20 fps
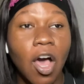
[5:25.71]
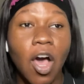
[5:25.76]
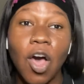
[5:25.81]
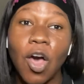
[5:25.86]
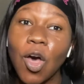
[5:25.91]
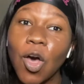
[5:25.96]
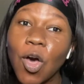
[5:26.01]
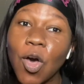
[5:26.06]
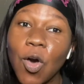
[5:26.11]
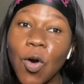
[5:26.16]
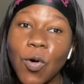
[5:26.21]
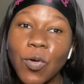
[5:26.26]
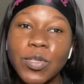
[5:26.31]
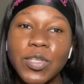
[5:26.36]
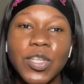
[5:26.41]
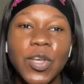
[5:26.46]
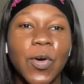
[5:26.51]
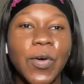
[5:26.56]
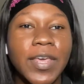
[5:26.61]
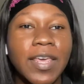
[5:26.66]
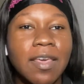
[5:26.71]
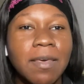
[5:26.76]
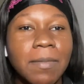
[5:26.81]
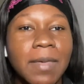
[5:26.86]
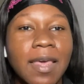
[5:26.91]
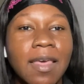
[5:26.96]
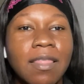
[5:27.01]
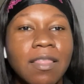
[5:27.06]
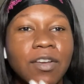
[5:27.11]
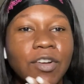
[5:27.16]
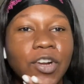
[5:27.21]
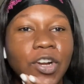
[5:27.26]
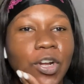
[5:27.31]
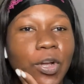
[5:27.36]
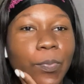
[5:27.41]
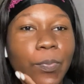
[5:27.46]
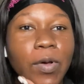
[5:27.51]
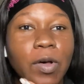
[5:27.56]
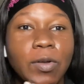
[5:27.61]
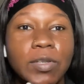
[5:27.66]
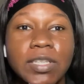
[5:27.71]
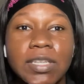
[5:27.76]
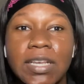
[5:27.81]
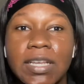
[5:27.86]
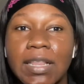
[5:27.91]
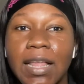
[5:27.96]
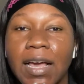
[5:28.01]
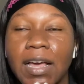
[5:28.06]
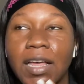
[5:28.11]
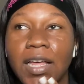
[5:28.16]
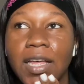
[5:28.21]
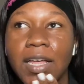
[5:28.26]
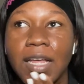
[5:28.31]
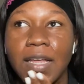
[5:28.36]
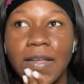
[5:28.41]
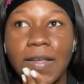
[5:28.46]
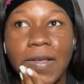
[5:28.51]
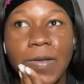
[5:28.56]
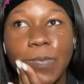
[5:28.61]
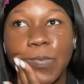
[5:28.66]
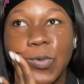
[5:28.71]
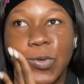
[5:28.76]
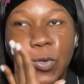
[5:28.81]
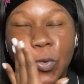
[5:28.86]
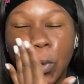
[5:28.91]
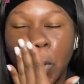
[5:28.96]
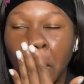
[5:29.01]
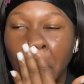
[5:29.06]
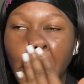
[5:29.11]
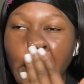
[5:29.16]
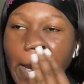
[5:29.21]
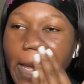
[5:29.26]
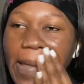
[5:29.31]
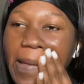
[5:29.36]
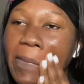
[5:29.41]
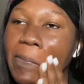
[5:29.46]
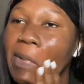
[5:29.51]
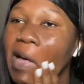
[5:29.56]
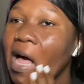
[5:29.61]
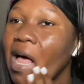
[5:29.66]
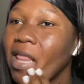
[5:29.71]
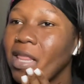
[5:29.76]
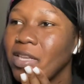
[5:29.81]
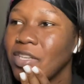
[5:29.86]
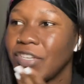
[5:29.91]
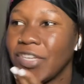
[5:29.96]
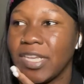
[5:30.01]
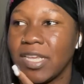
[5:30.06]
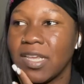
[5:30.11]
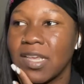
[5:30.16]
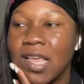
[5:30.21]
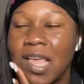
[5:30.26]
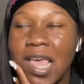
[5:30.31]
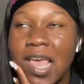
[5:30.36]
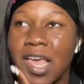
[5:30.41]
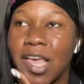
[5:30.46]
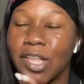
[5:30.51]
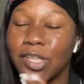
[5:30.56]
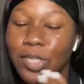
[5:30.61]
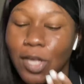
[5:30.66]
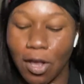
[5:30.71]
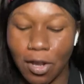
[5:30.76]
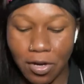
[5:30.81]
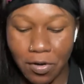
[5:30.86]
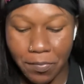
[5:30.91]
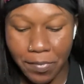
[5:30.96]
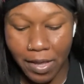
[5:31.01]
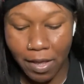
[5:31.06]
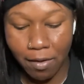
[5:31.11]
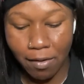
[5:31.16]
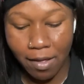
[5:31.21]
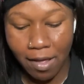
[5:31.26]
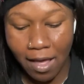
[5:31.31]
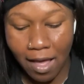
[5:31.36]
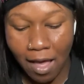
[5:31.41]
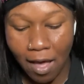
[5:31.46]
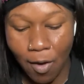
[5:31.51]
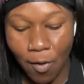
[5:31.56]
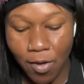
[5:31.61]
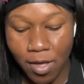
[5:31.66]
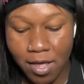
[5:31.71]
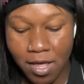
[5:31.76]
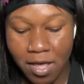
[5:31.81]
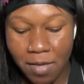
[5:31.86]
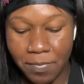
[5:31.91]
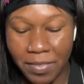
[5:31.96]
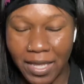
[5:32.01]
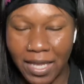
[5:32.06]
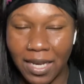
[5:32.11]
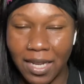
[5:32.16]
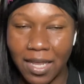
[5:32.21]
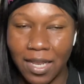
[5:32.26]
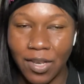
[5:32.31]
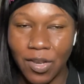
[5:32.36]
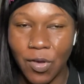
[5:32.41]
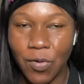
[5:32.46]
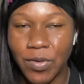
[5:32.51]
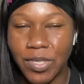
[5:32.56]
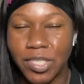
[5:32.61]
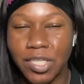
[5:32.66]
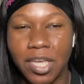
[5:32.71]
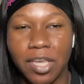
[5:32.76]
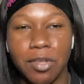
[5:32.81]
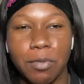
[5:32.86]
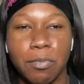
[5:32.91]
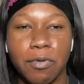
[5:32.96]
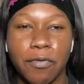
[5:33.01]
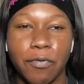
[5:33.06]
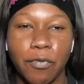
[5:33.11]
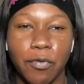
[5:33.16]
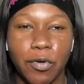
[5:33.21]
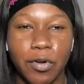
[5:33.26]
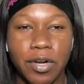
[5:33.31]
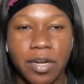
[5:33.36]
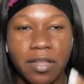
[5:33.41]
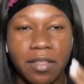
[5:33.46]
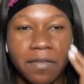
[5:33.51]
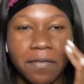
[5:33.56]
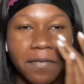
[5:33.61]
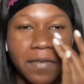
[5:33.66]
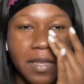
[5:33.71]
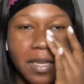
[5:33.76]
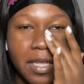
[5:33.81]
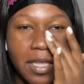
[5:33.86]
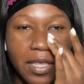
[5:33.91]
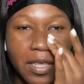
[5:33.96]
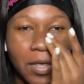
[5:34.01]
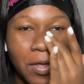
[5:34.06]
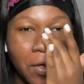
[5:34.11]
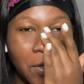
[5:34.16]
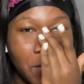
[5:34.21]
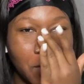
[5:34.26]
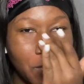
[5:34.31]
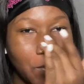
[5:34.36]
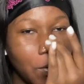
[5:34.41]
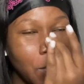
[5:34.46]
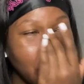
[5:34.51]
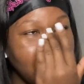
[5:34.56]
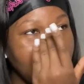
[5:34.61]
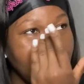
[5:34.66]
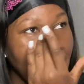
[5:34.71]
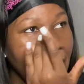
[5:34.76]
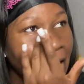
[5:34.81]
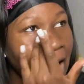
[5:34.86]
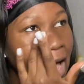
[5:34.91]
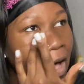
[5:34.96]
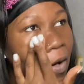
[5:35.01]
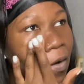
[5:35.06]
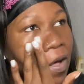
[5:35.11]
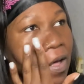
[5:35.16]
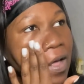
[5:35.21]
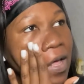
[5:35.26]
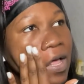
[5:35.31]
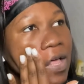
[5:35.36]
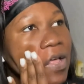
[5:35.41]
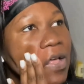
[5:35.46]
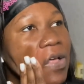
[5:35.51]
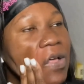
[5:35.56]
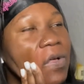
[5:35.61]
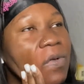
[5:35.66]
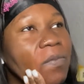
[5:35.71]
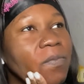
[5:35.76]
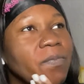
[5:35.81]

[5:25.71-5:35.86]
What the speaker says: Oh, so him and the girl posted like a story apology talking about how they didn't know each other before the video, or how